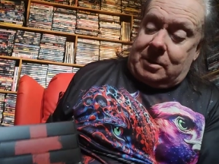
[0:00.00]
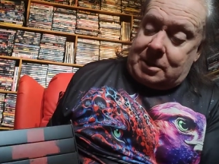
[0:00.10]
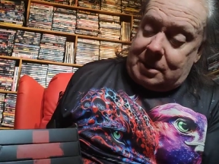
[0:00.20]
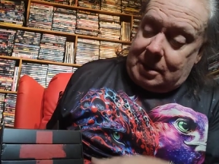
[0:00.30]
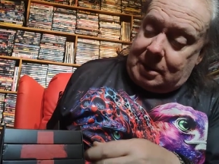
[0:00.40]

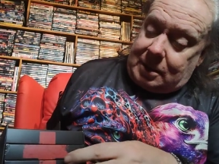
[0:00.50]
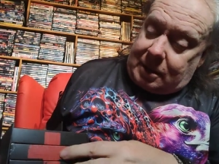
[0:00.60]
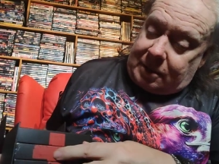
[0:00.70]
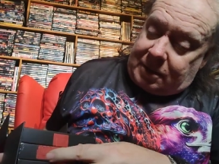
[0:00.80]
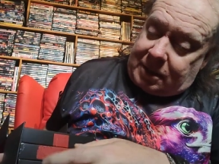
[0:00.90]
this.
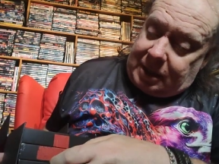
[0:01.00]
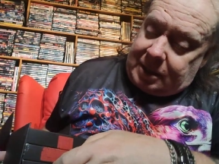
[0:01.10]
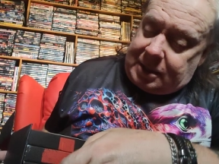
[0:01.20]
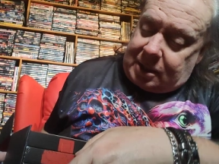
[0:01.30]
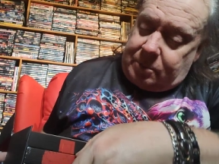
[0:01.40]
I think
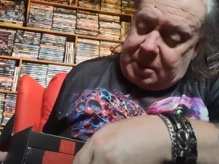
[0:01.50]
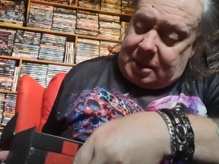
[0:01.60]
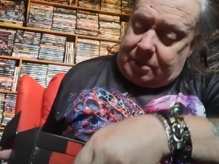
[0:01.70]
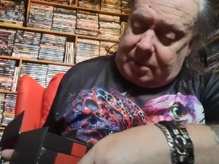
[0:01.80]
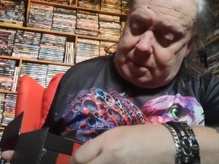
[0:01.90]
these open up.